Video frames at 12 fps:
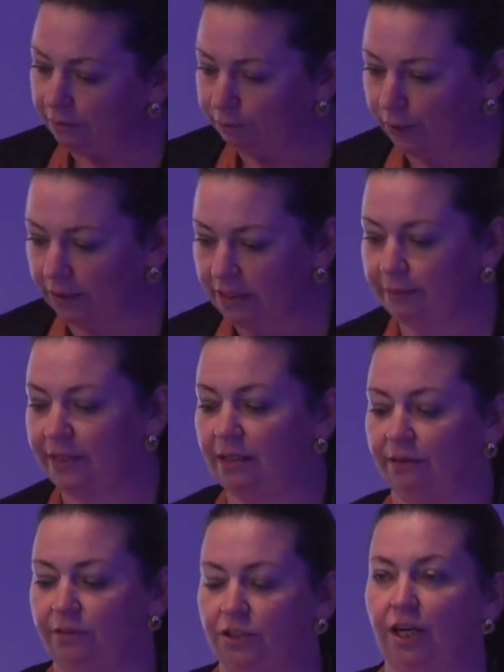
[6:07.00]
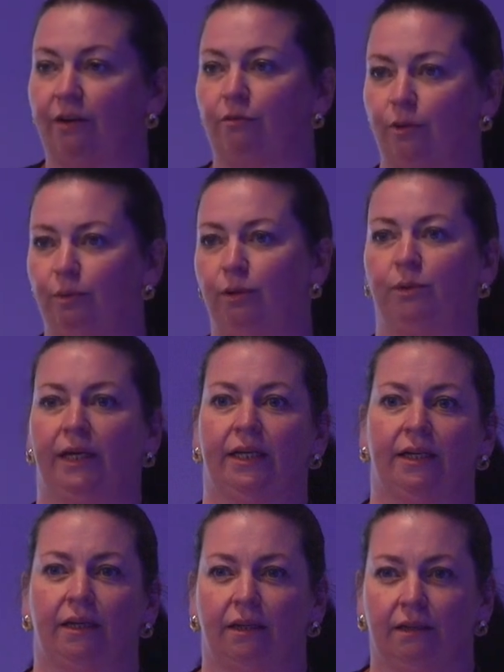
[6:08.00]
Proximity of the general
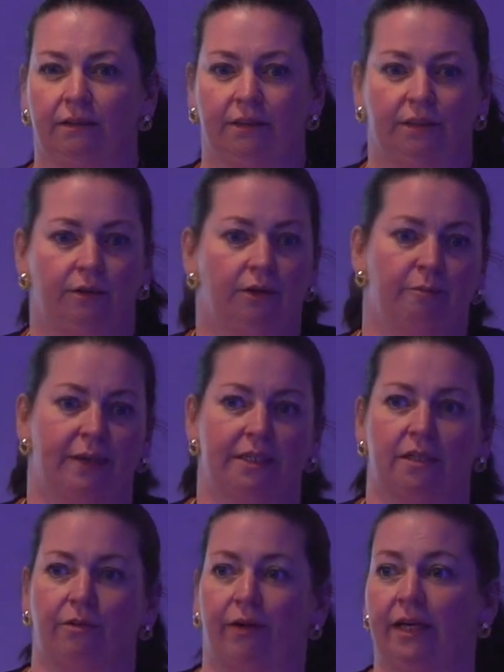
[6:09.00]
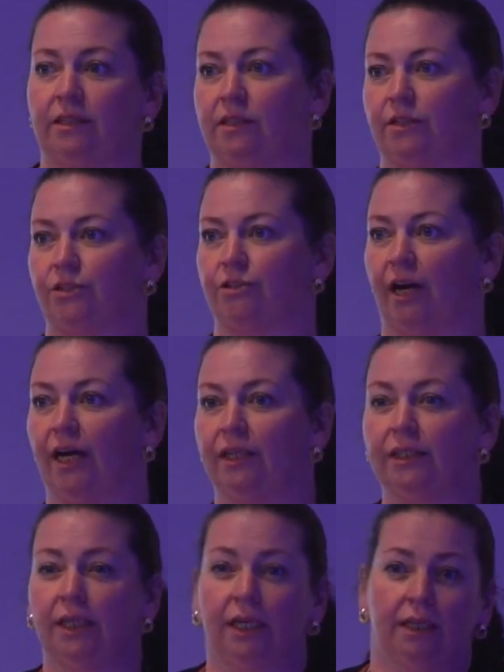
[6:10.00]
public, you know, going back to the rail industry,
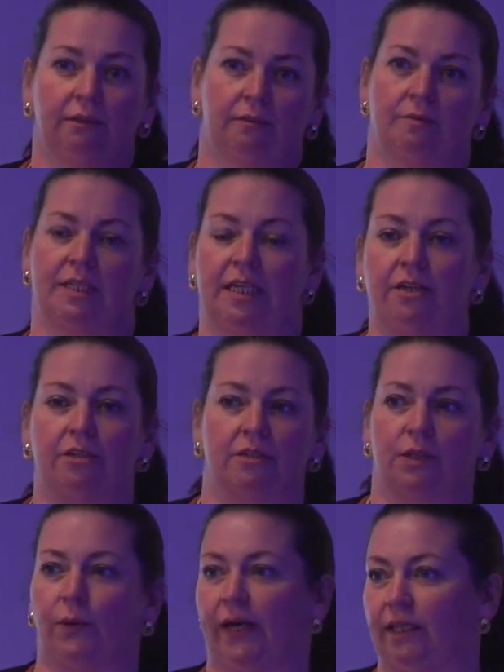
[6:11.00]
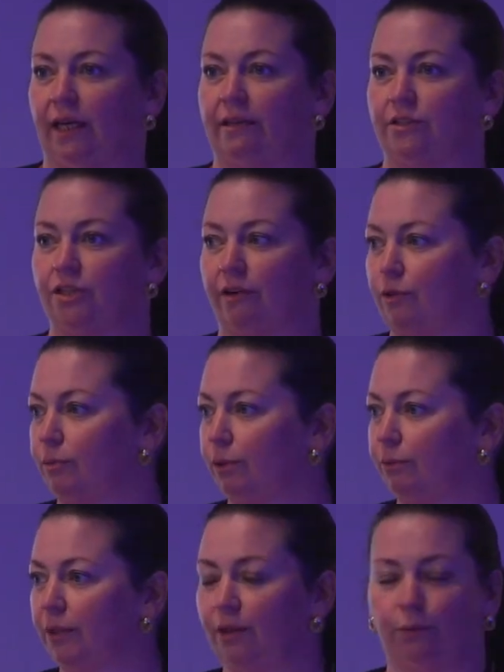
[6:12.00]
stations quite like the general
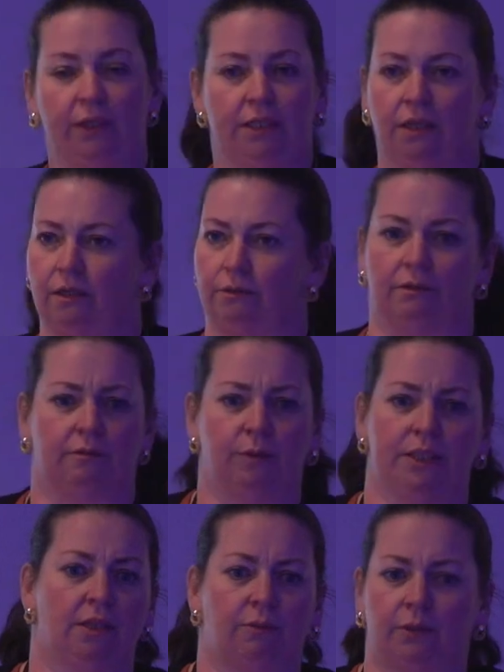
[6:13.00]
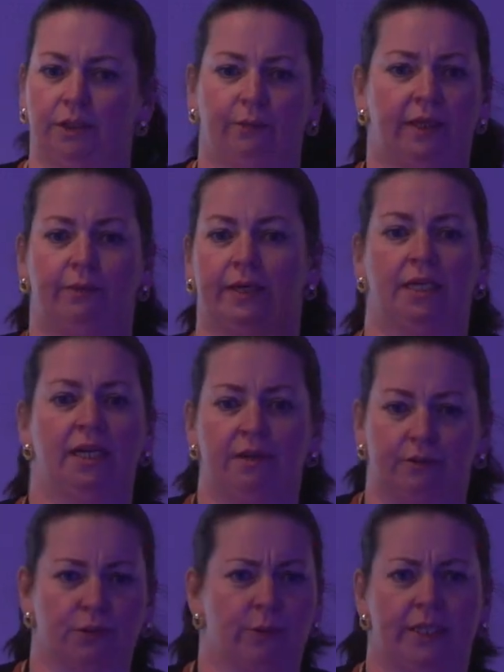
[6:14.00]
public. We don't want you anywhere
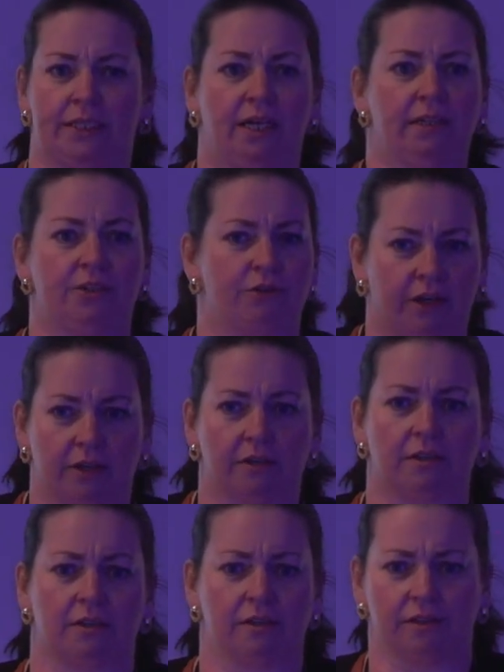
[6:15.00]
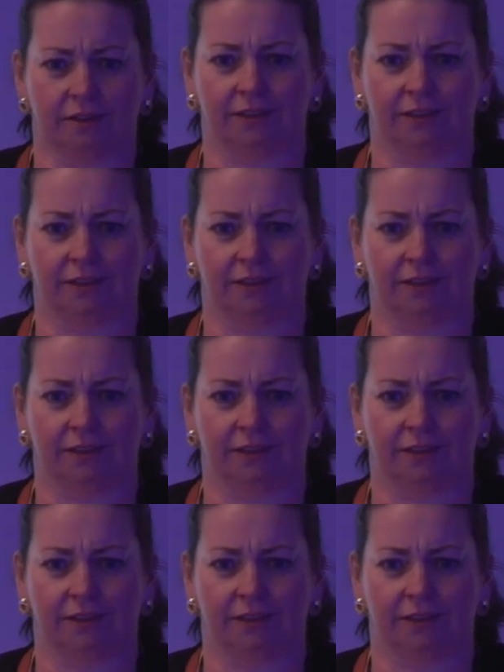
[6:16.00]
near us, we're dangerous.